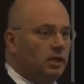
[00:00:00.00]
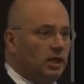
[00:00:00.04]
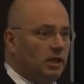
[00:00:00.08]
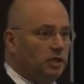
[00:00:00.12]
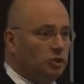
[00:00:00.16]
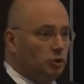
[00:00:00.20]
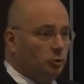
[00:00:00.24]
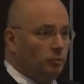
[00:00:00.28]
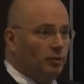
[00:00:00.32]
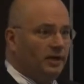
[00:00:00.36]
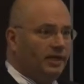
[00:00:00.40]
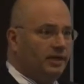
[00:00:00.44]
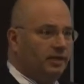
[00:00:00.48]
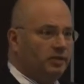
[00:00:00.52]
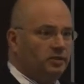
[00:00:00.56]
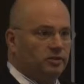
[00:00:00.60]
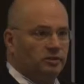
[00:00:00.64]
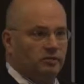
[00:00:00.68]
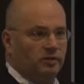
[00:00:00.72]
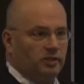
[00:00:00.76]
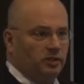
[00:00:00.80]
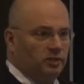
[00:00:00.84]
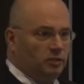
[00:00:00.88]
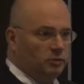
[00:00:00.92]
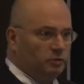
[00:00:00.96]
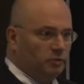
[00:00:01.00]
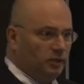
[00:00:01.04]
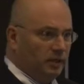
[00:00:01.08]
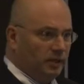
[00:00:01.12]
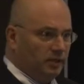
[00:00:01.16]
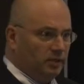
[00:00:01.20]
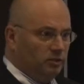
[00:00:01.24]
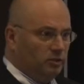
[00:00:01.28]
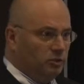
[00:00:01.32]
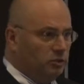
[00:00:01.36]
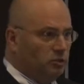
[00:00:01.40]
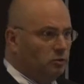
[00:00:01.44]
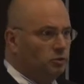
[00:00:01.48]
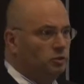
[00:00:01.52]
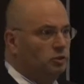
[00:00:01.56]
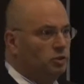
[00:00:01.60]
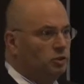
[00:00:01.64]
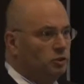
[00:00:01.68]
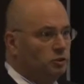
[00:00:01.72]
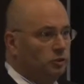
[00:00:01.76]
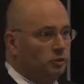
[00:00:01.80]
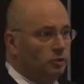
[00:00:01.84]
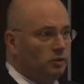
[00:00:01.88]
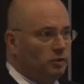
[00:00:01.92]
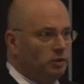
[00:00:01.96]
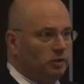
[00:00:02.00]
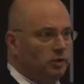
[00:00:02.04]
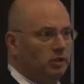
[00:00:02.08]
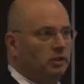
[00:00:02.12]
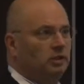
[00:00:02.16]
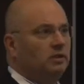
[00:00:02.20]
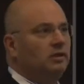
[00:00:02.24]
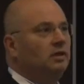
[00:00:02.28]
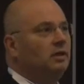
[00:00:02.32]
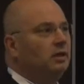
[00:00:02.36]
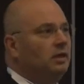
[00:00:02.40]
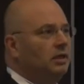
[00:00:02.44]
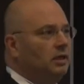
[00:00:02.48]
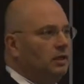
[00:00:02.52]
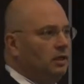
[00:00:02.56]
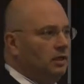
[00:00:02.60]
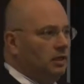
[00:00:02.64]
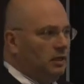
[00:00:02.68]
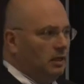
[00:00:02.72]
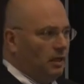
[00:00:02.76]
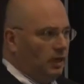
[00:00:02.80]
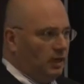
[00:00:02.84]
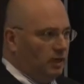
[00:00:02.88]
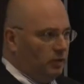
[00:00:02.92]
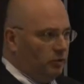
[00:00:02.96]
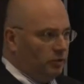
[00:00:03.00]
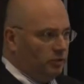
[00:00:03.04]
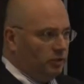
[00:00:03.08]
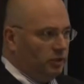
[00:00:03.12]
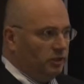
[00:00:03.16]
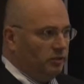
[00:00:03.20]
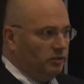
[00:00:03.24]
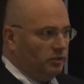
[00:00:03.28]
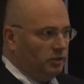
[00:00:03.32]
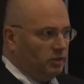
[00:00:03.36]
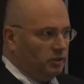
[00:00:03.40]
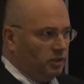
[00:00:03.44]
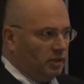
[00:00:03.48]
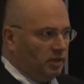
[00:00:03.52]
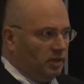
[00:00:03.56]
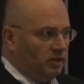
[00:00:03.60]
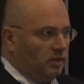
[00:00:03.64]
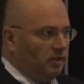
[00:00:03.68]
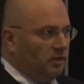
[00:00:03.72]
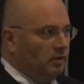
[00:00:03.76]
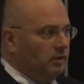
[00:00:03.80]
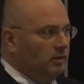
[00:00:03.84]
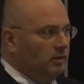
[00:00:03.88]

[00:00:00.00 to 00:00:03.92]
it's obligatory in the UK to use the geology in your G design.